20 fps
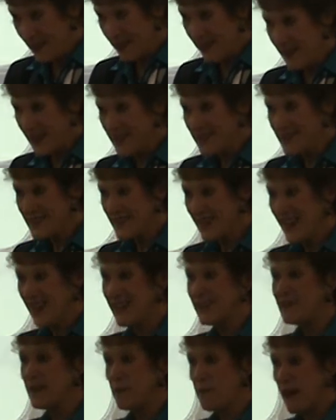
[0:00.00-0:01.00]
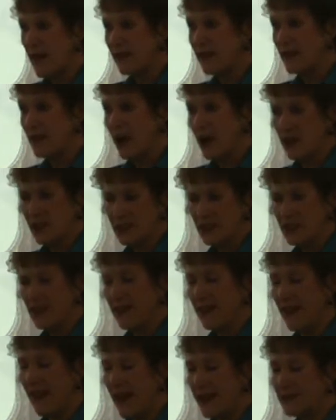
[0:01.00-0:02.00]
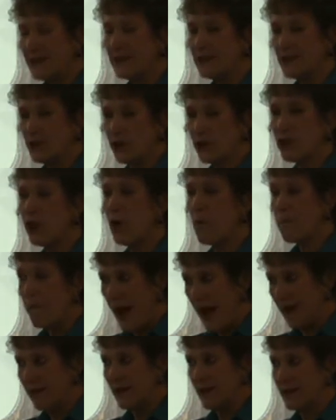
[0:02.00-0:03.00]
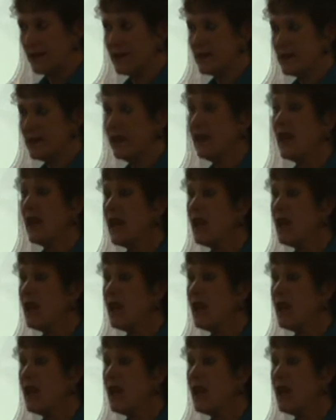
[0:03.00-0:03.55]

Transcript: This is a methodology that has historical ballast.